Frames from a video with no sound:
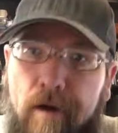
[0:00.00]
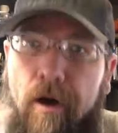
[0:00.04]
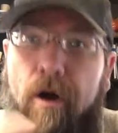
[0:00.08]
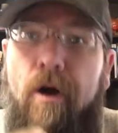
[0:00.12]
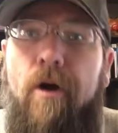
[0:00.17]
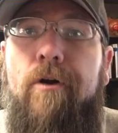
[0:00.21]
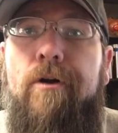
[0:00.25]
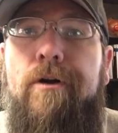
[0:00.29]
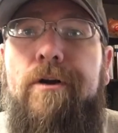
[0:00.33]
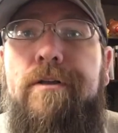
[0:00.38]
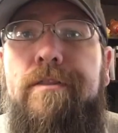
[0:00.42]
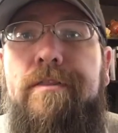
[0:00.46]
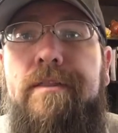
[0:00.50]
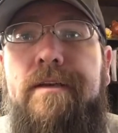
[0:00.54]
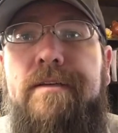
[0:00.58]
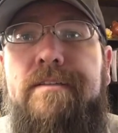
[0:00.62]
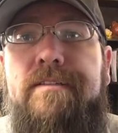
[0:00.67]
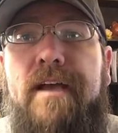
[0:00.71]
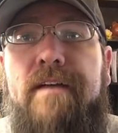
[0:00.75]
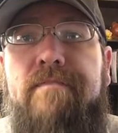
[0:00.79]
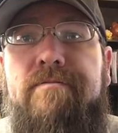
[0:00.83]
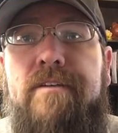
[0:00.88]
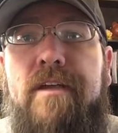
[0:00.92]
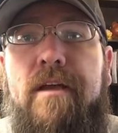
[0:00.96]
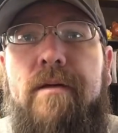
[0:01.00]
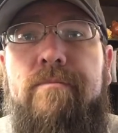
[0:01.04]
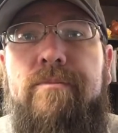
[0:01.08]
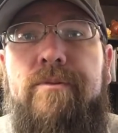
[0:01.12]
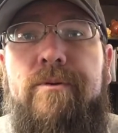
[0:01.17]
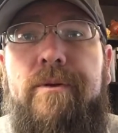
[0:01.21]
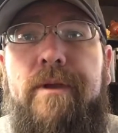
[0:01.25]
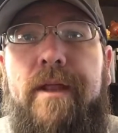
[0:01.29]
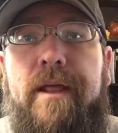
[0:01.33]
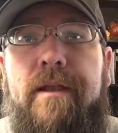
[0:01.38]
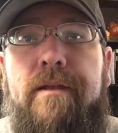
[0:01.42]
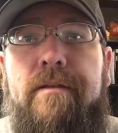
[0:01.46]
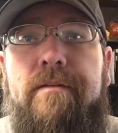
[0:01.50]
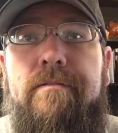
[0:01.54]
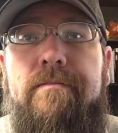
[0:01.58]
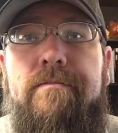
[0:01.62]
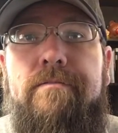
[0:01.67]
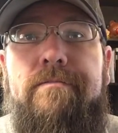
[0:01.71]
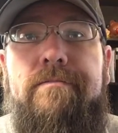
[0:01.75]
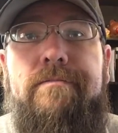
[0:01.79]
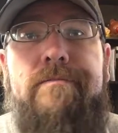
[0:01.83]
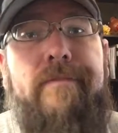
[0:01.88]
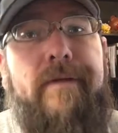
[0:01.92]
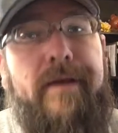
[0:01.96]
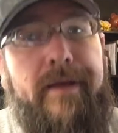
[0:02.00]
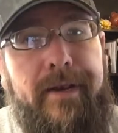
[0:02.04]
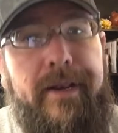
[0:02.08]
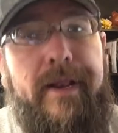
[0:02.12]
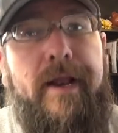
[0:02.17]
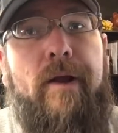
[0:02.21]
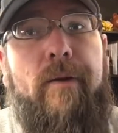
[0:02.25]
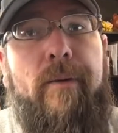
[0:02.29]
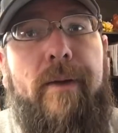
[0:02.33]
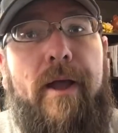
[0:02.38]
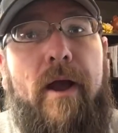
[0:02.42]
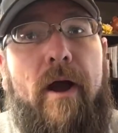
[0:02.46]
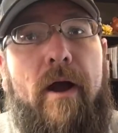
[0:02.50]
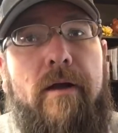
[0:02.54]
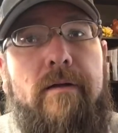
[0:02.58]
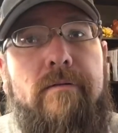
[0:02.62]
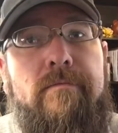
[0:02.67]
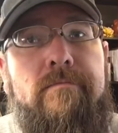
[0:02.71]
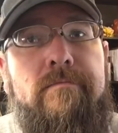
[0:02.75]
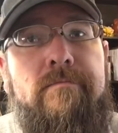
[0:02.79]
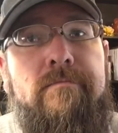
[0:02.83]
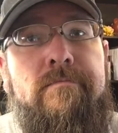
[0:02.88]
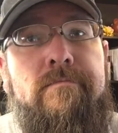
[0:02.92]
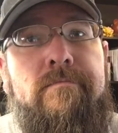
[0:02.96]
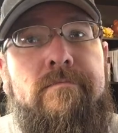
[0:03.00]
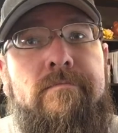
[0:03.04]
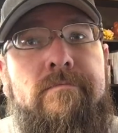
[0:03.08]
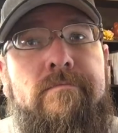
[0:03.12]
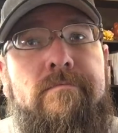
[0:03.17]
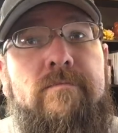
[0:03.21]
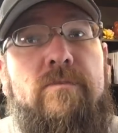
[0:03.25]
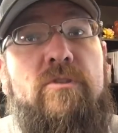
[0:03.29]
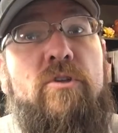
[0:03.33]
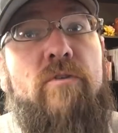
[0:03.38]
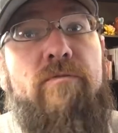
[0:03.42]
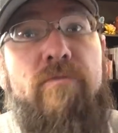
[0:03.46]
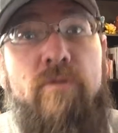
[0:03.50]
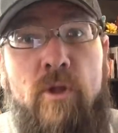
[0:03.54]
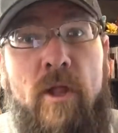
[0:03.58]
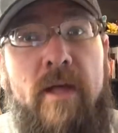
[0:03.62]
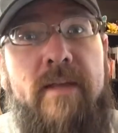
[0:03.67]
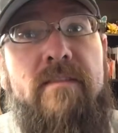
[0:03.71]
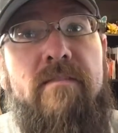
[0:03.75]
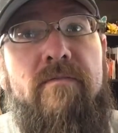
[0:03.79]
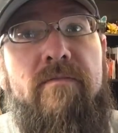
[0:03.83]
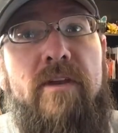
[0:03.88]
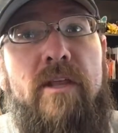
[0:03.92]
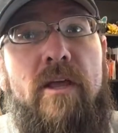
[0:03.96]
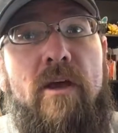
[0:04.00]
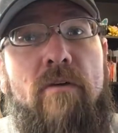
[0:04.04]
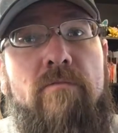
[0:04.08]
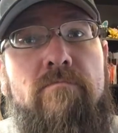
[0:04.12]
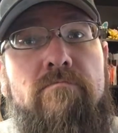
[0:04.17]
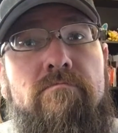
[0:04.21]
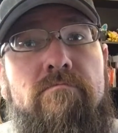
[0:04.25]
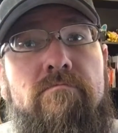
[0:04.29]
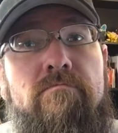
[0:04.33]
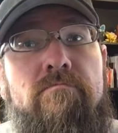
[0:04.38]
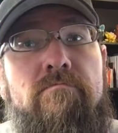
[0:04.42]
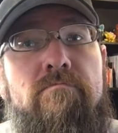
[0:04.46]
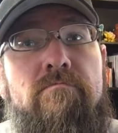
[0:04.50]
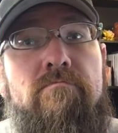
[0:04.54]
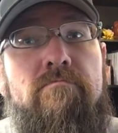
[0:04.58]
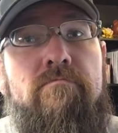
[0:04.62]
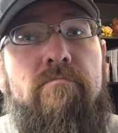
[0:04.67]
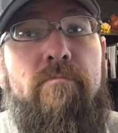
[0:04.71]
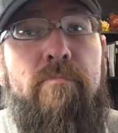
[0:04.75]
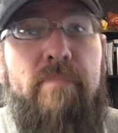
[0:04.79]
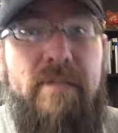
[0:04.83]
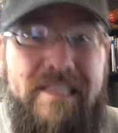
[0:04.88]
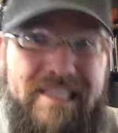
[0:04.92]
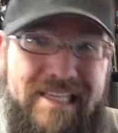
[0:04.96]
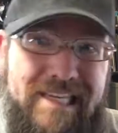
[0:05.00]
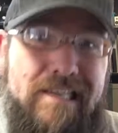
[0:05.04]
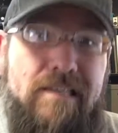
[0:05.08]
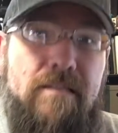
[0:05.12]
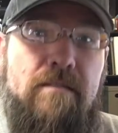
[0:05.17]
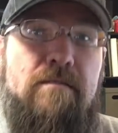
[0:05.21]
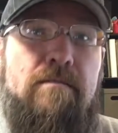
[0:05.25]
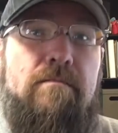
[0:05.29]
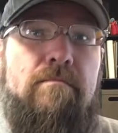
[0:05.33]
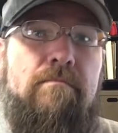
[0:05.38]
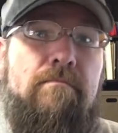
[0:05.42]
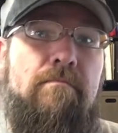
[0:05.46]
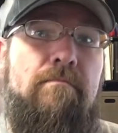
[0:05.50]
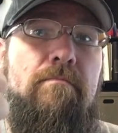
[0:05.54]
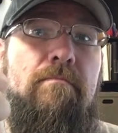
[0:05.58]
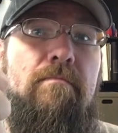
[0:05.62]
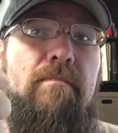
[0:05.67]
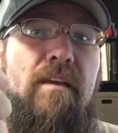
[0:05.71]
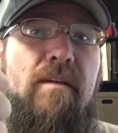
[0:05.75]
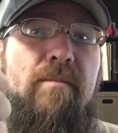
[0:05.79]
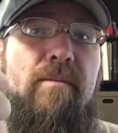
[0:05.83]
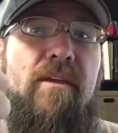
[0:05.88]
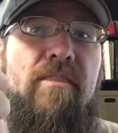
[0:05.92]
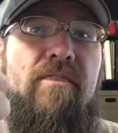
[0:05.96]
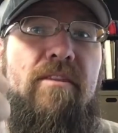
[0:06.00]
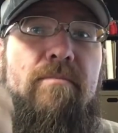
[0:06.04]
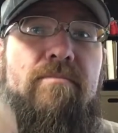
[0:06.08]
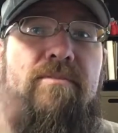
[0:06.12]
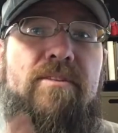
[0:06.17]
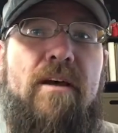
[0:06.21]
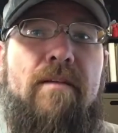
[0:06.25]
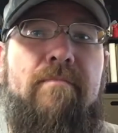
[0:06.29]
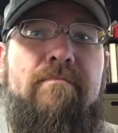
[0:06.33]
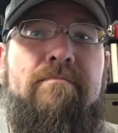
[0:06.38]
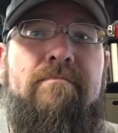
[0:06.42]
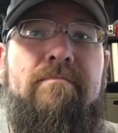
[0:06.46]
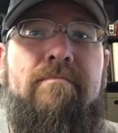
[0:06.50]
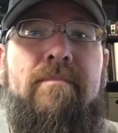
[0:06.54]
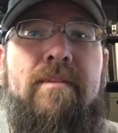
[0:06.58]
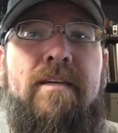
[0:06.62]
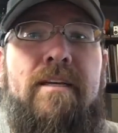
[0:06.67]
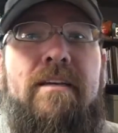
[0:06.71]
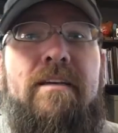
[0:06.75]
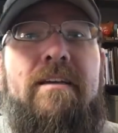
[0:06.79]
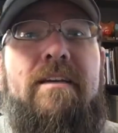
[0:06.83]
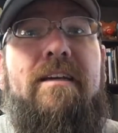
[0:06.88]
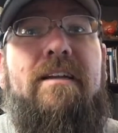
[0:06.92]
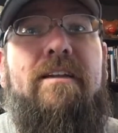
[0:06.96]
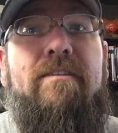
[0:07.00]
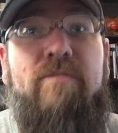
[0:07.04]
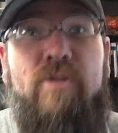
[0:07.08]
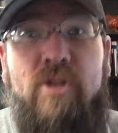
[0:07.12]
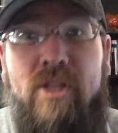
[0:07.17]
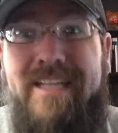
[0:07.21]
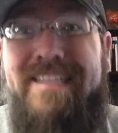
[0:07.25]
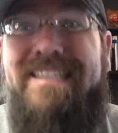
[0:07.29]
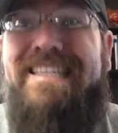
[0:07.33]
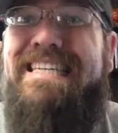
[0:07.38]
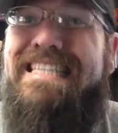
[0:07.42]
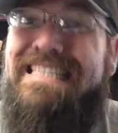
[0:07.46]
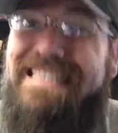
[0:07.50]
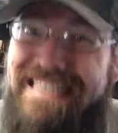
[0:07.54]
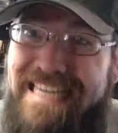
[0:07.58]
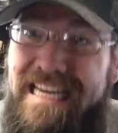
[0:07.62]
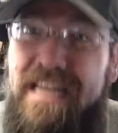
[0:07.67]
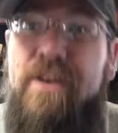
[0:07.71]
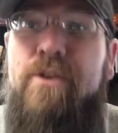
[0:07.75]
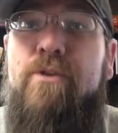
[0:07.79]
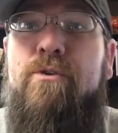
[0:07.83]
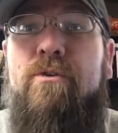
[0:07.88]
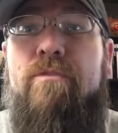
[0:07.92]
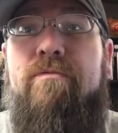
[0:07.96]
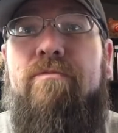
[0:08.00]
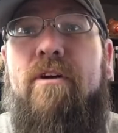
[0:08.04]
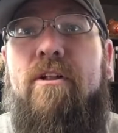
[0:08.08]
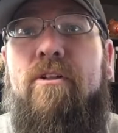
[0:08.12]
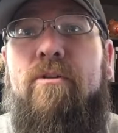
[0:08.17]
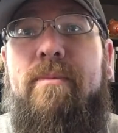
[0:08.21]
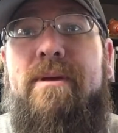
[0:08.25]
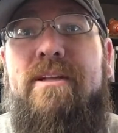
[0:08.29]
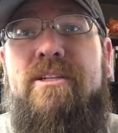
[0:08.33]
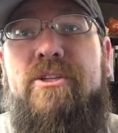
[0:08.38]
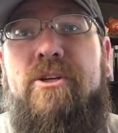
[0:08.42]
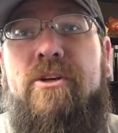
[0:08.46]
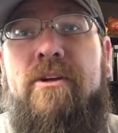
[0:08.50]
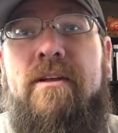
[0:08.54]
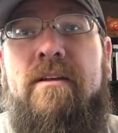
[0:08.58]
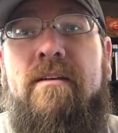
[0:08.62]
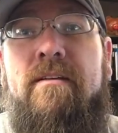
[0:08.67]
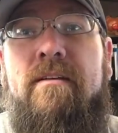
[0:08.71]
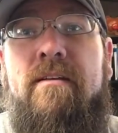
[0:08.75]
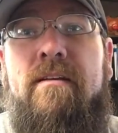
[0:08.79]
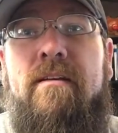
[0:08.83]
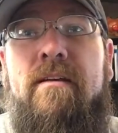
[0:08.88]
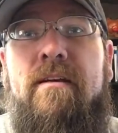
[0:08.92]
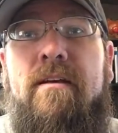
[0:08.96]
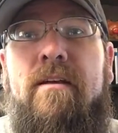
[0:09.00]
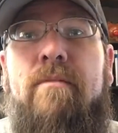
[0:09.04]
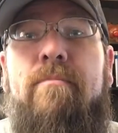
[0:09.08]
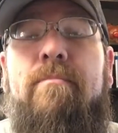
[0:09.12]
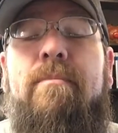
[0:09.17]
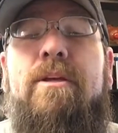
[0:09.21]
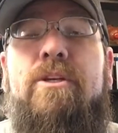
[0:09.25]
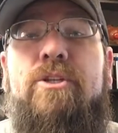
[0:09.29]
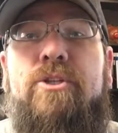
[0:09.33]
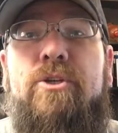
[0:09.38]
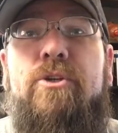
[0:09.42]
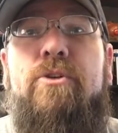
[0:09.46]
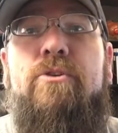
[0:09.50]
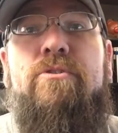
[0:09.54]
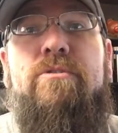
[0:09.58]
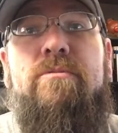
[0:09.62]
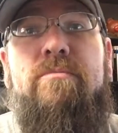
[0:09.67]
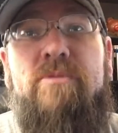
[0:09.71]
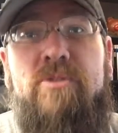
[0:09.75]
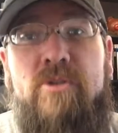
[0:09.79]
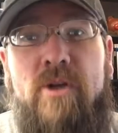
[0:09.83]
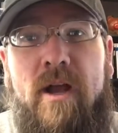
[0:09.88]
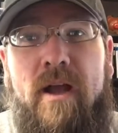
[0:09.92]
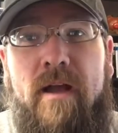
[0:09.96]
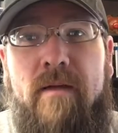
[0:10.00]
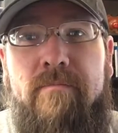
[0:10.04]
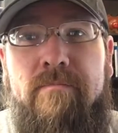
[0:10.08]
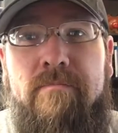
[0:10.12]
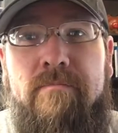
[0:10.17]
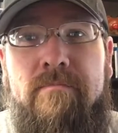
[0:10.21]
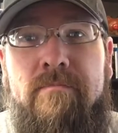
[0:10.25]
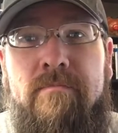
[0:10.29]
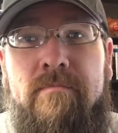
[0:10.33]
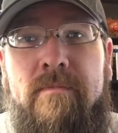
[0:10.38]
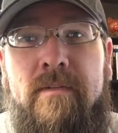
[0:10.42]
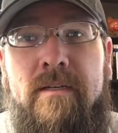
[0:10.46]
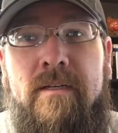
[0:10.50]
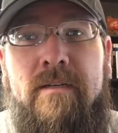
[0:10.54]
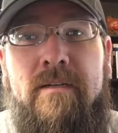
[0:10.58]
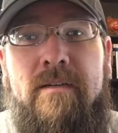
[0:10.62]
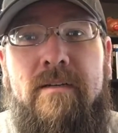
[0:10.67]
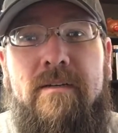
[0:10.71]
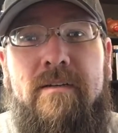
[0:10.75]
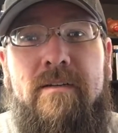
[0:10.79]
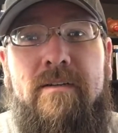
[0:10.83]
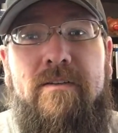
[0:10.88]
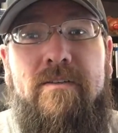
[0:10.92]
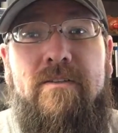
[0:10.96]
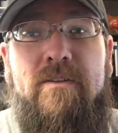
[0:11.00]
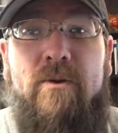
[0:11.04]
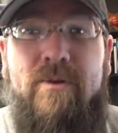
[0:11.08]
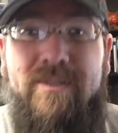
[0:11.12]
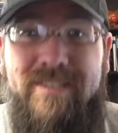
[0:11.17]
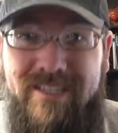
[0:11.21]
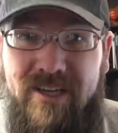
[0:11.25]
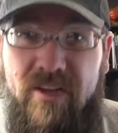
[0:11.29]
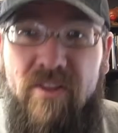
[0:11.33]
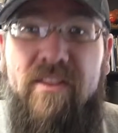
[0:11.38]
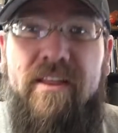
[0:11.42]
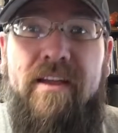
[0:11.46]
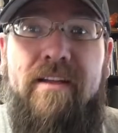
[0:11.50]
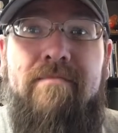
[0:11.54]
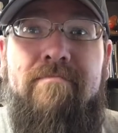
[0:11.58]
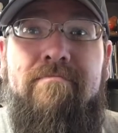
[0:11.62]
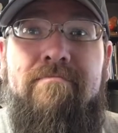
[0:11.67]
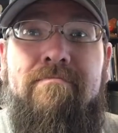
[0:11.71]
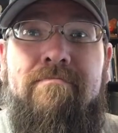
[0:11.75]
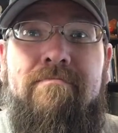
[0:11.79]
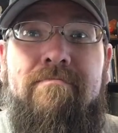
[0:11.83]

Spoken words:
all good things have to come to an end, and here we are. So if you liked the video, please give me a thumbs up. And if you'd like to continue to follow my journey, make sure you subscribe. So until then,